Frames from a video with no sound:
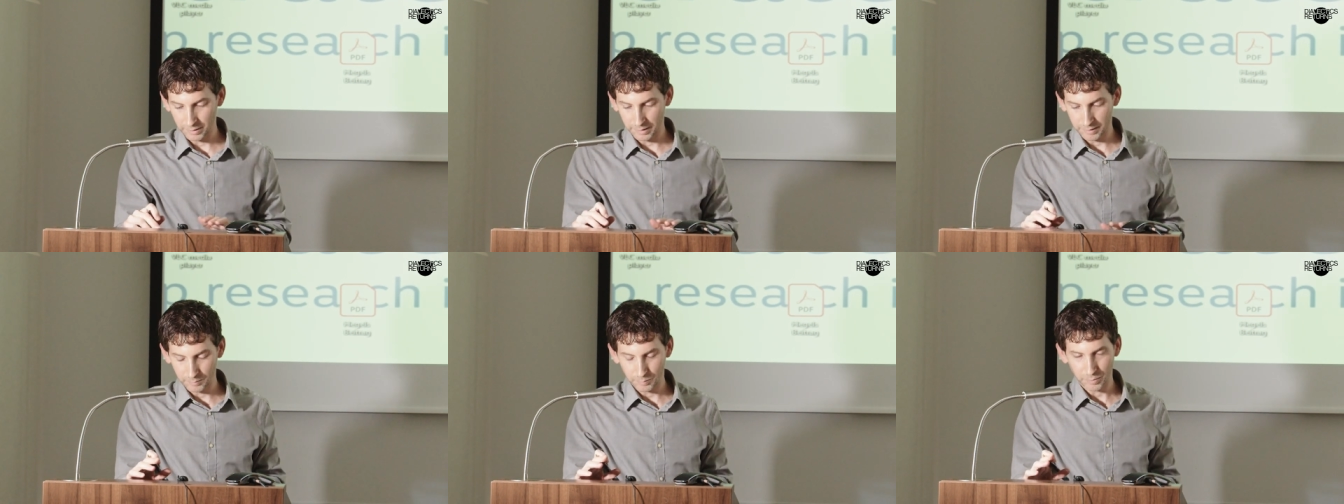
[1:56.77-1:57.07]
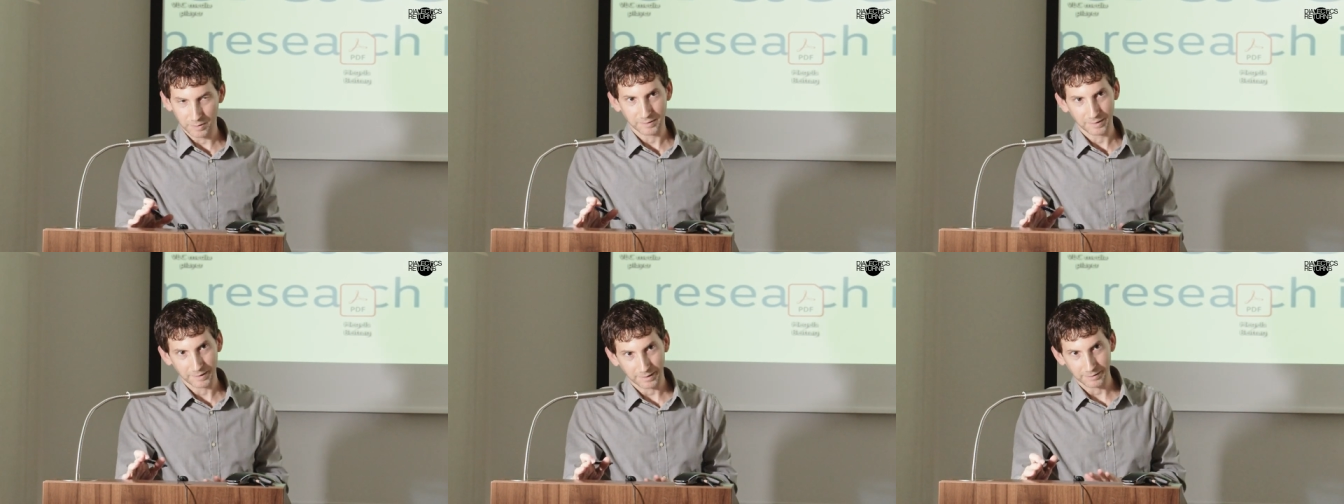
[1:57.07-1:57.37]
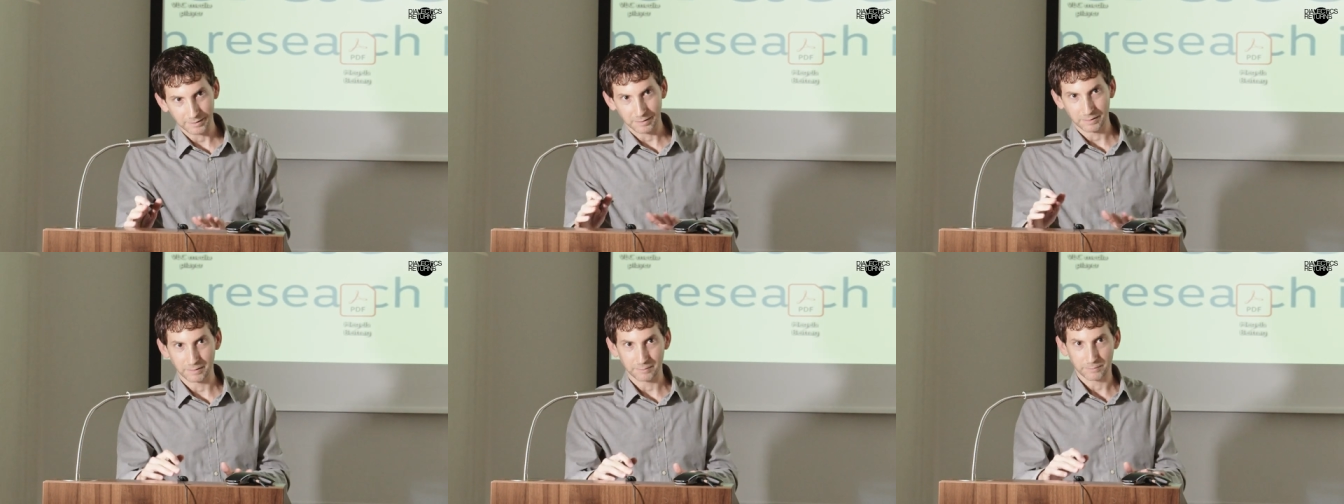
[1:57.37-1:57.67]
and in
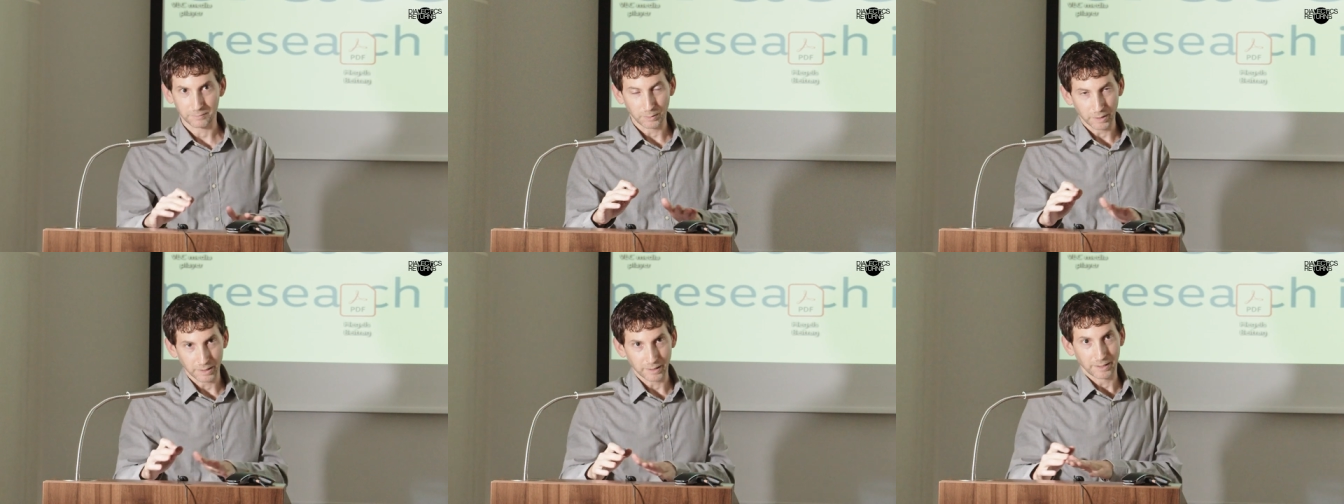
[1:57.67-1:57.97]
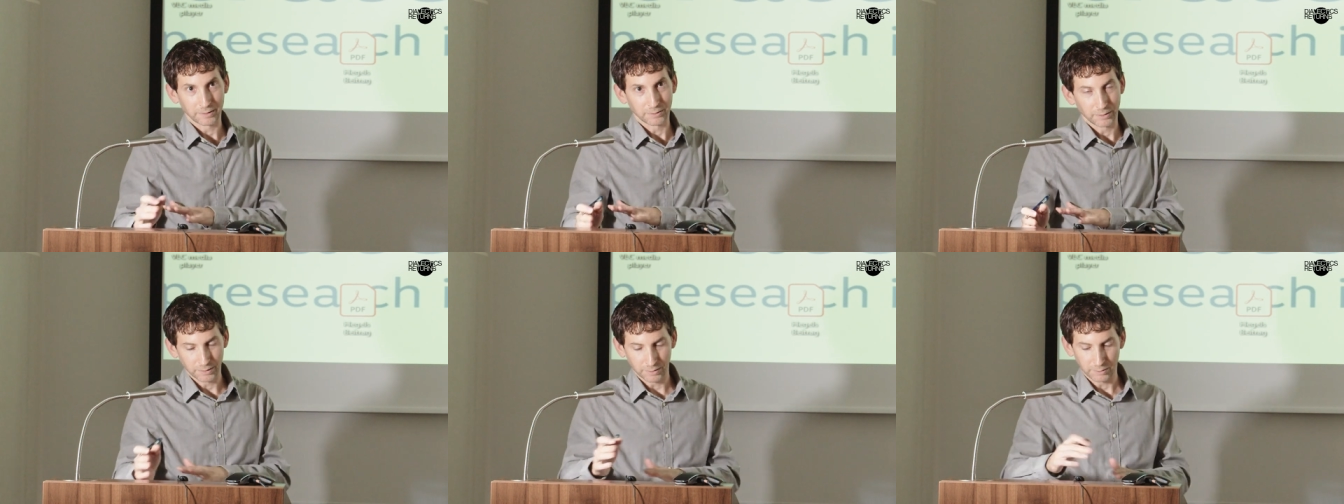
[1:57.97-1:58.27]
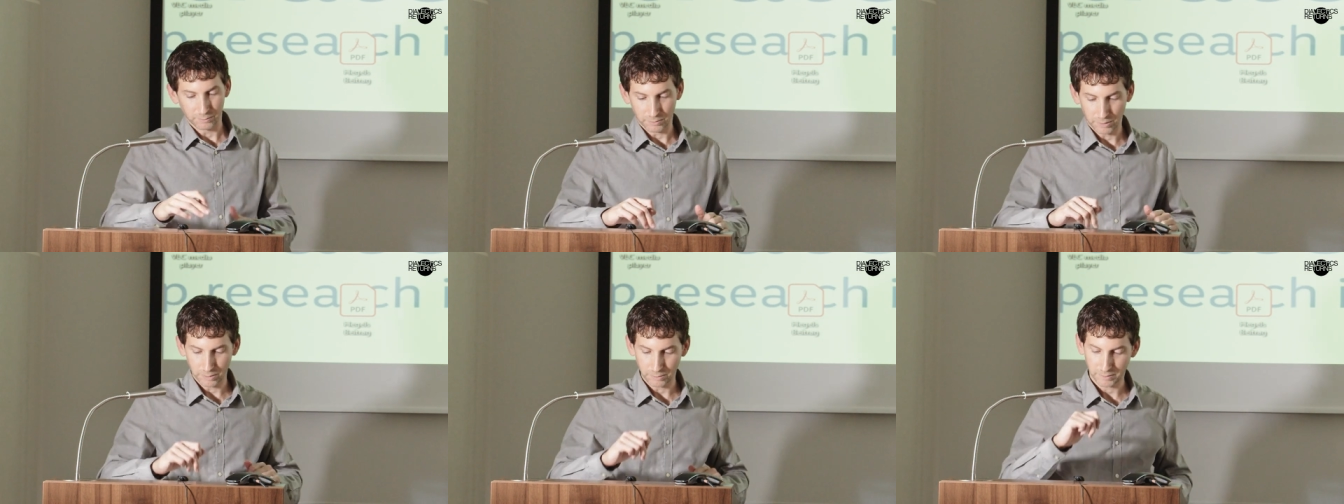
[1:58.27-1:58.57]
particular what
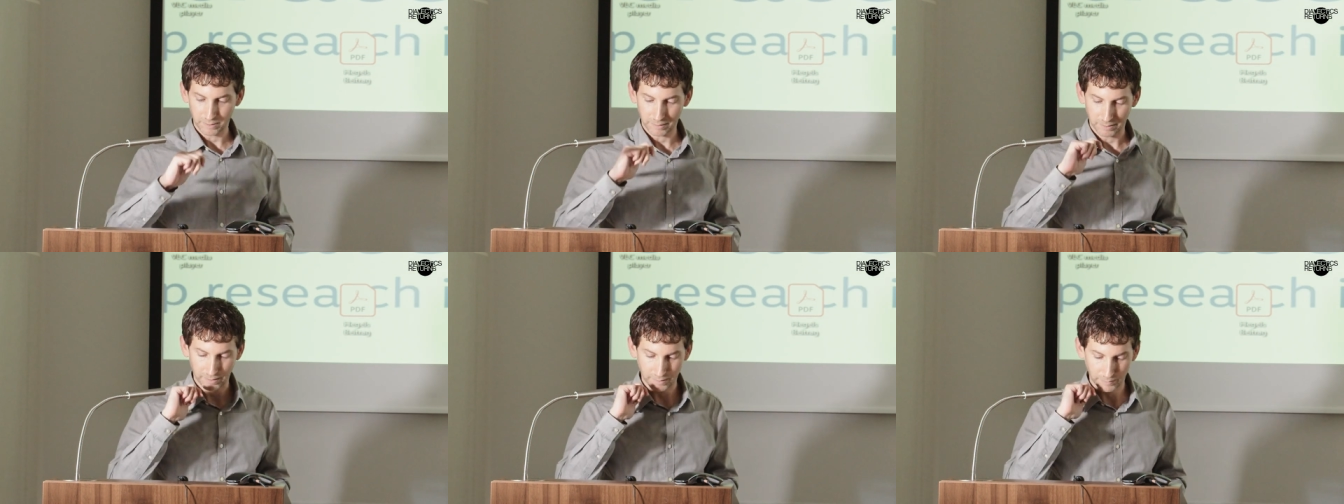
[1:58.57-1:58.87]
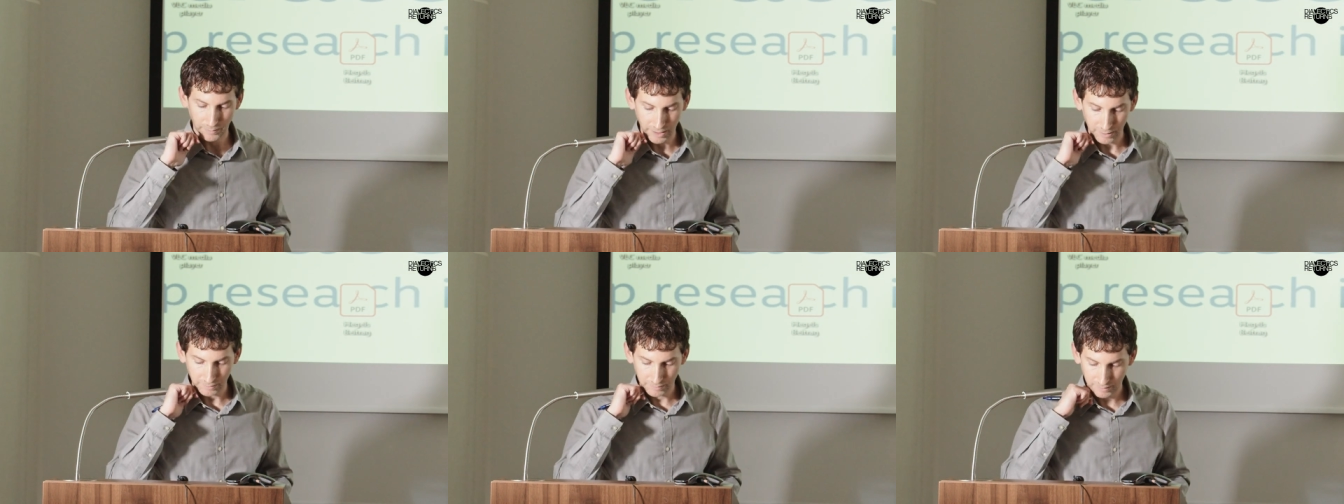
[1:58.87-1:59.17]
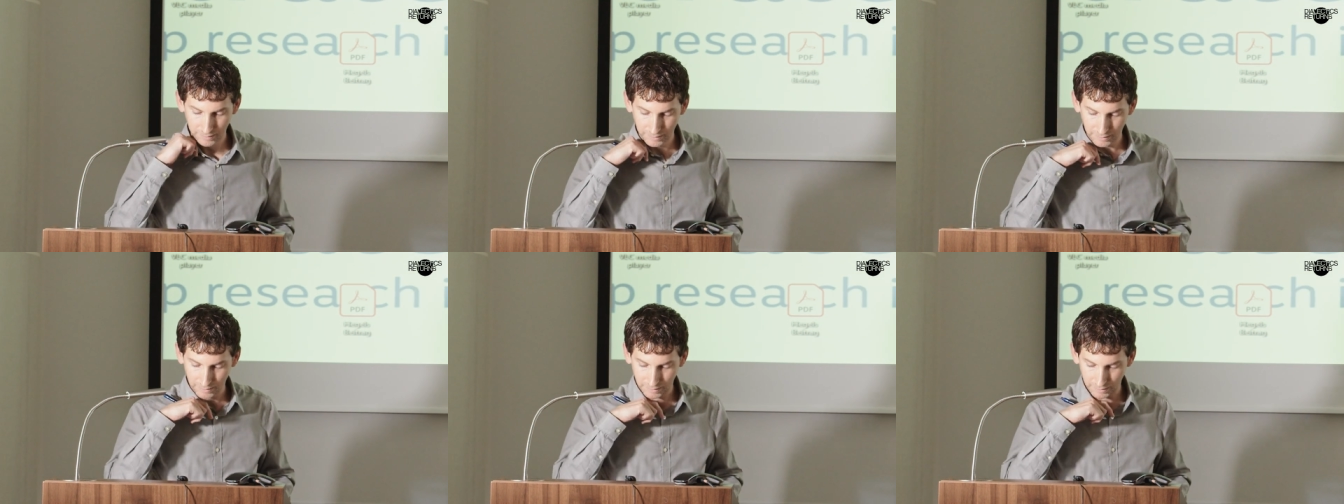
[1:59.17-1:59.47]
Adorno wrote about
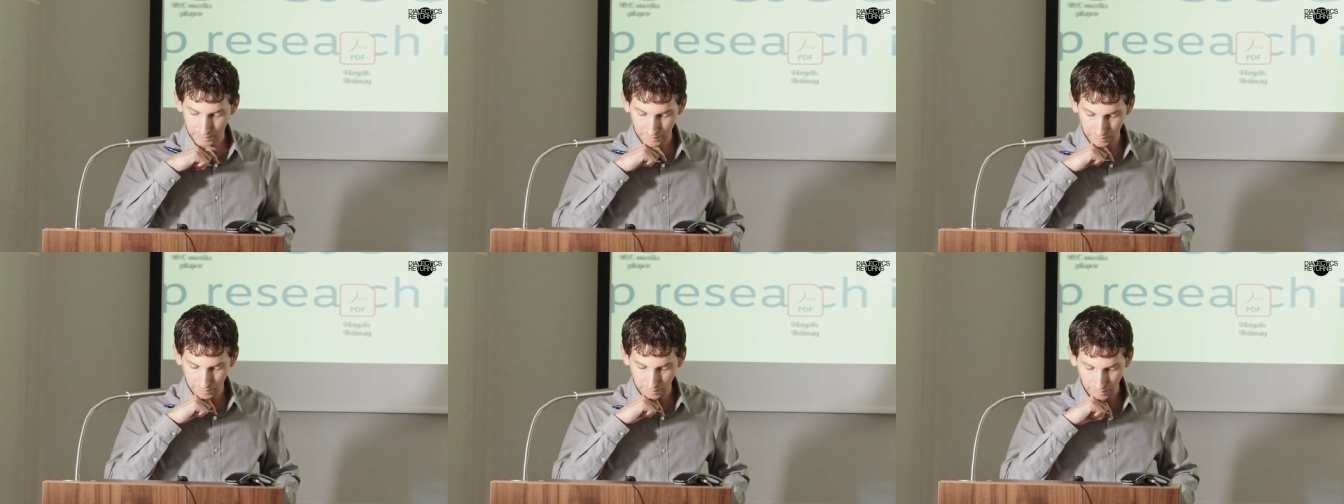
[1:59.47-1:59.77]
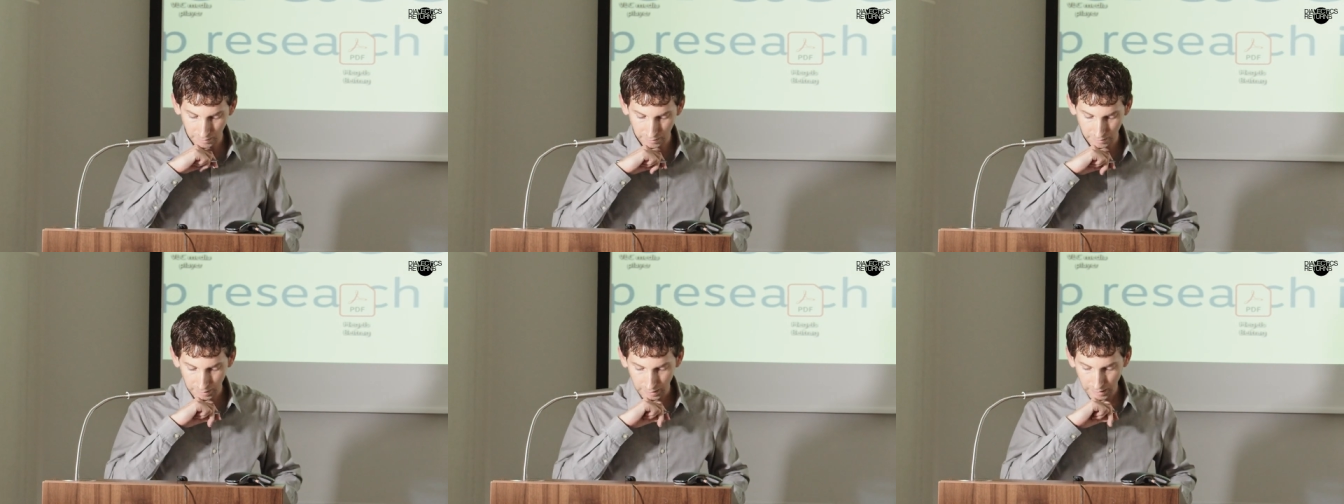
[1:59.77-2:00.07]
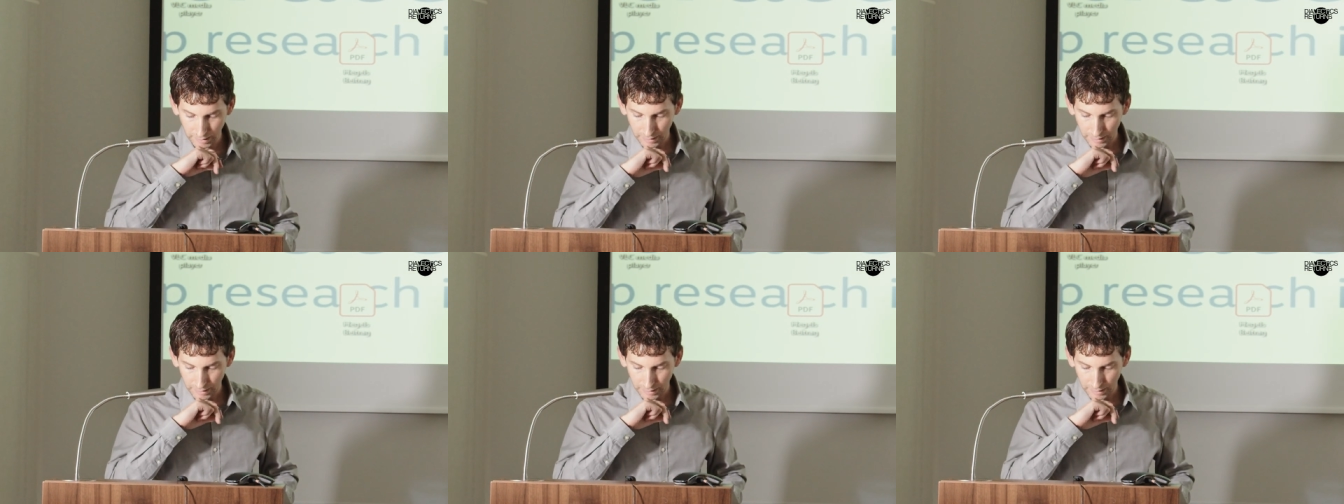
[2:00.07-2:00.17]
Kierkegaard.